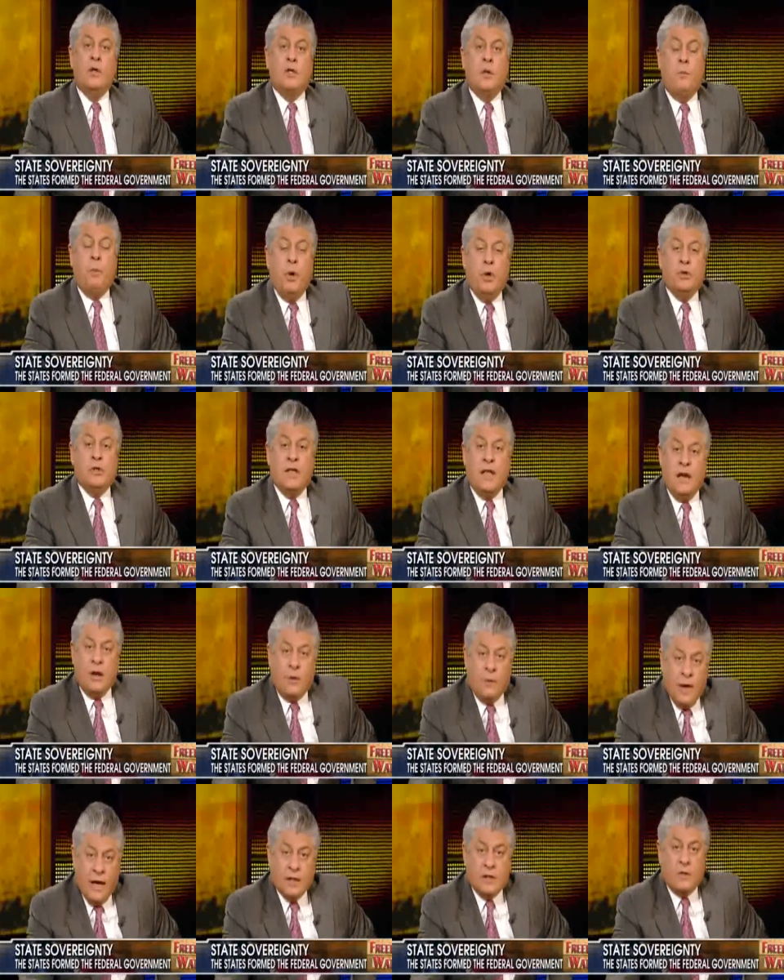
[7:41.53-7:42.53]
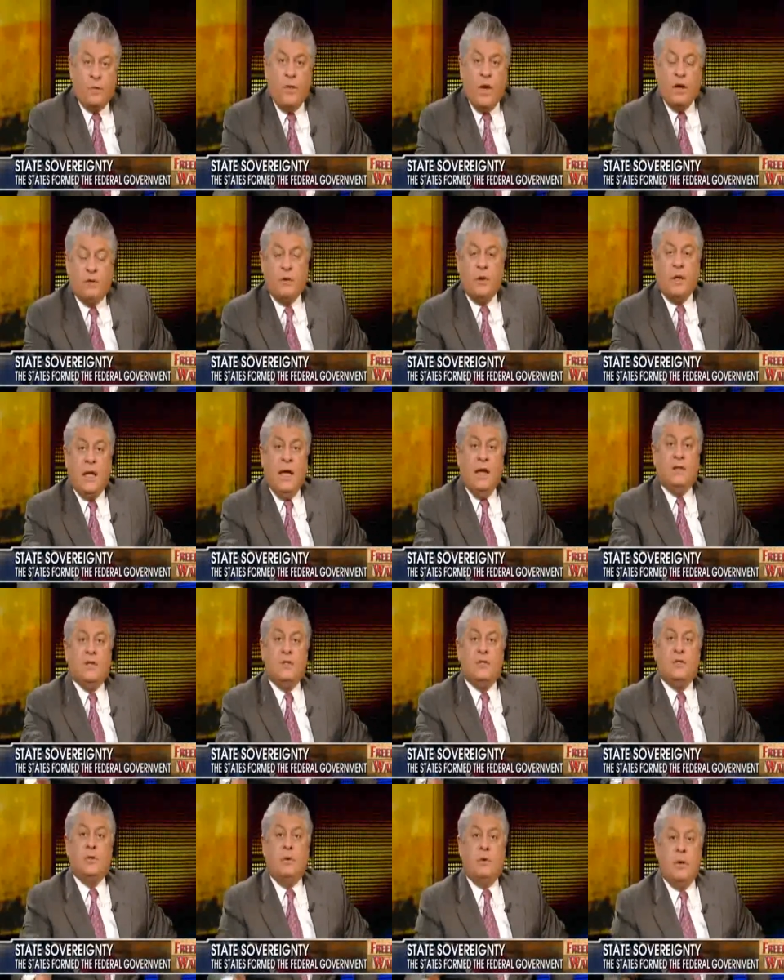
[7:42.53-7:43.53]
Suppose they arrest federal
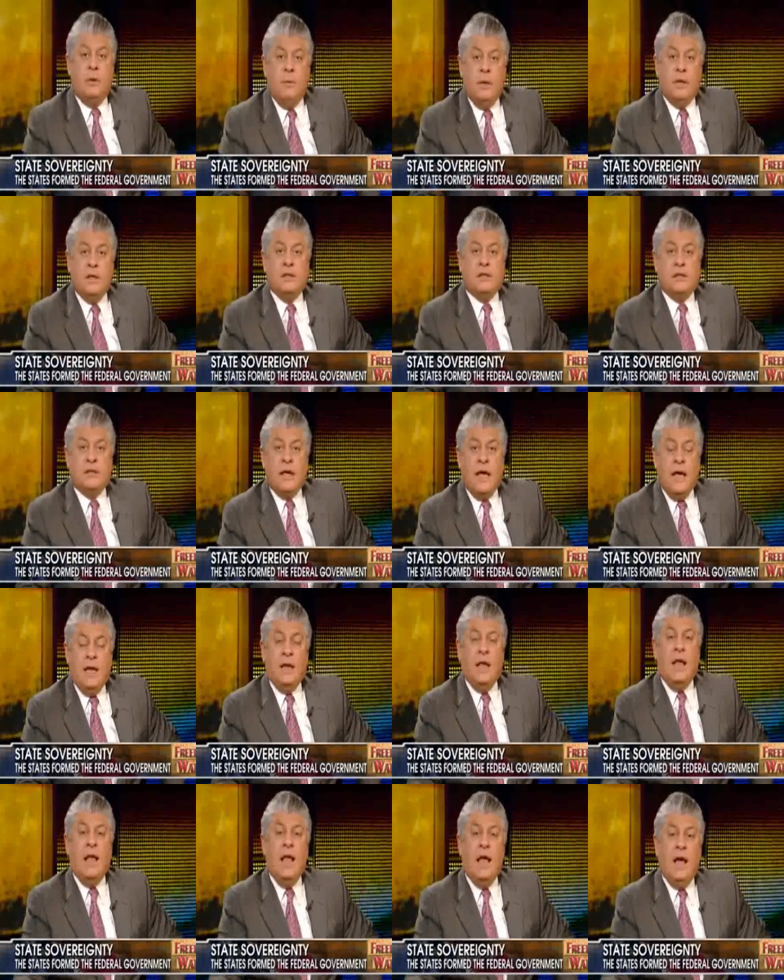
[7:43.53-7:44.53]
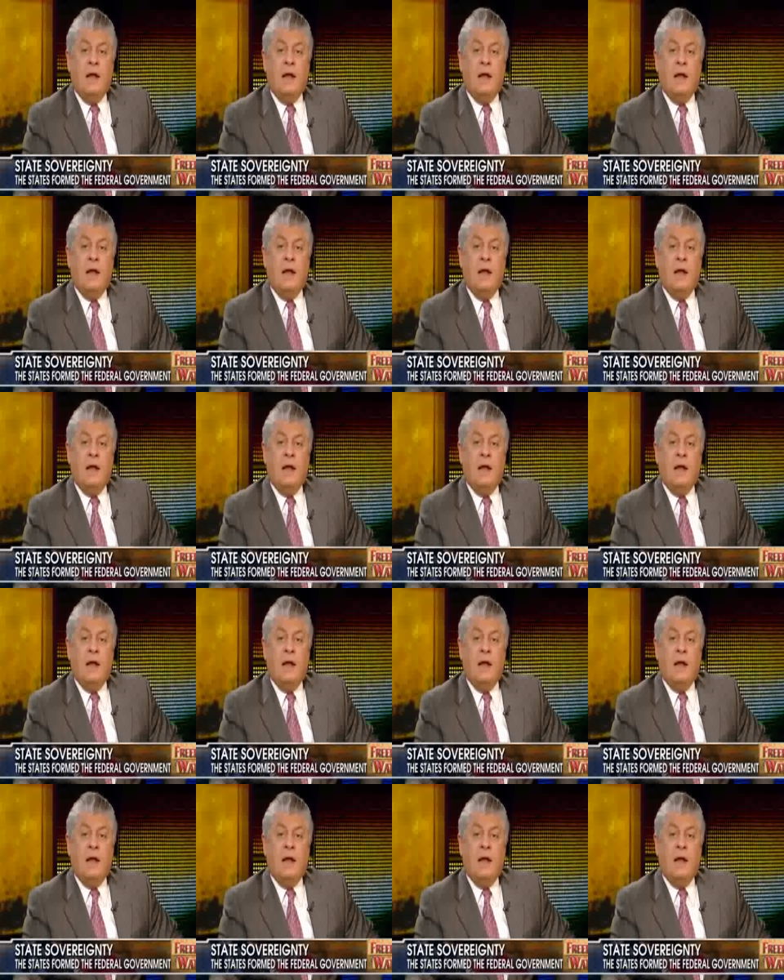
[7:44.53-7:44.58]
agents who come in the state